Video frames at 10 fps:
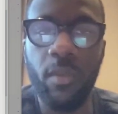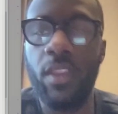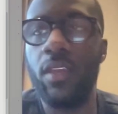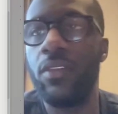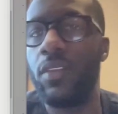
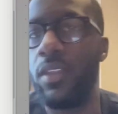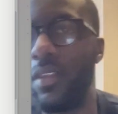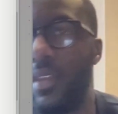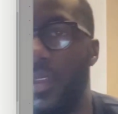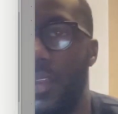meetings and
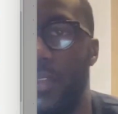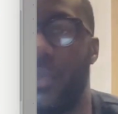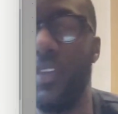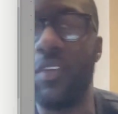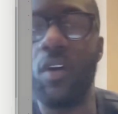through
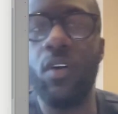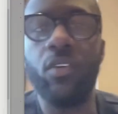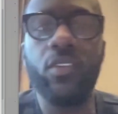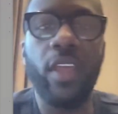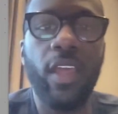these
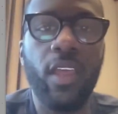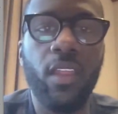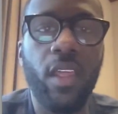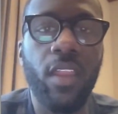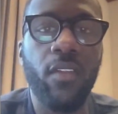calls
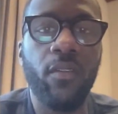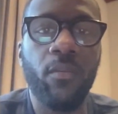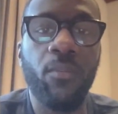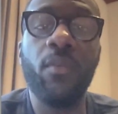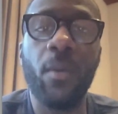and
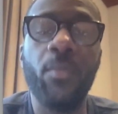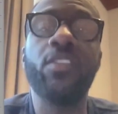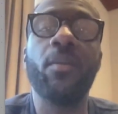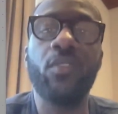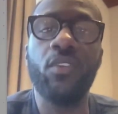put
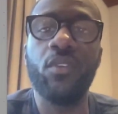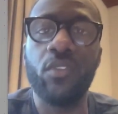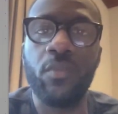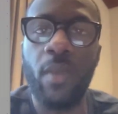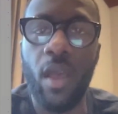them to
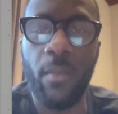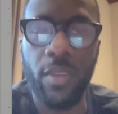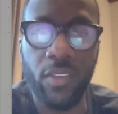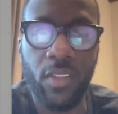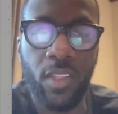use,
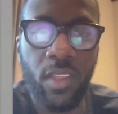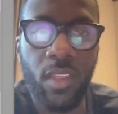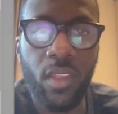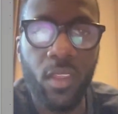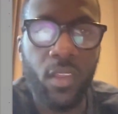basically.
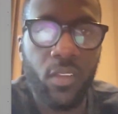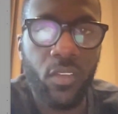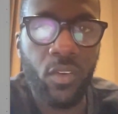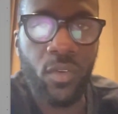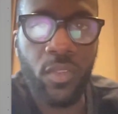
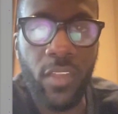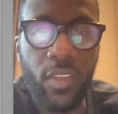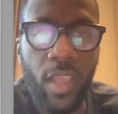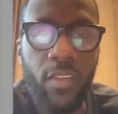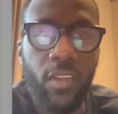So that's the
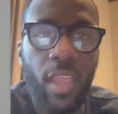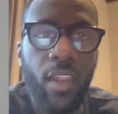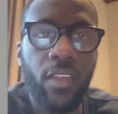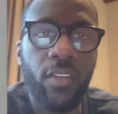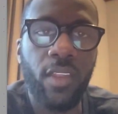content
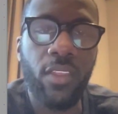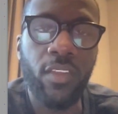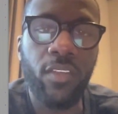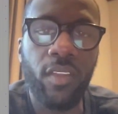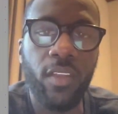catalyst. And then
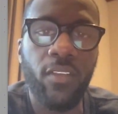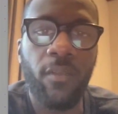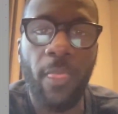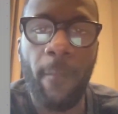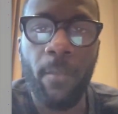this is
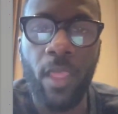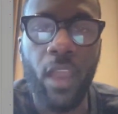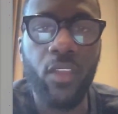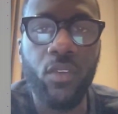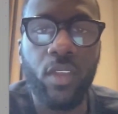how
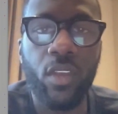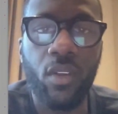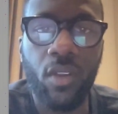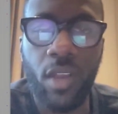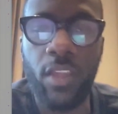you can
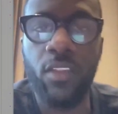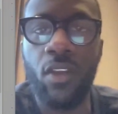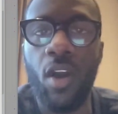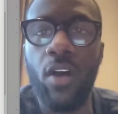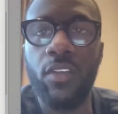cut
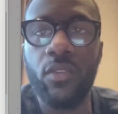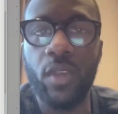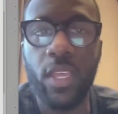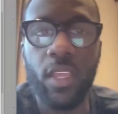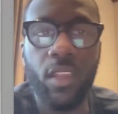costs
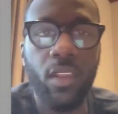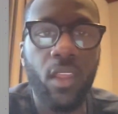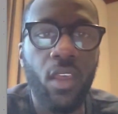in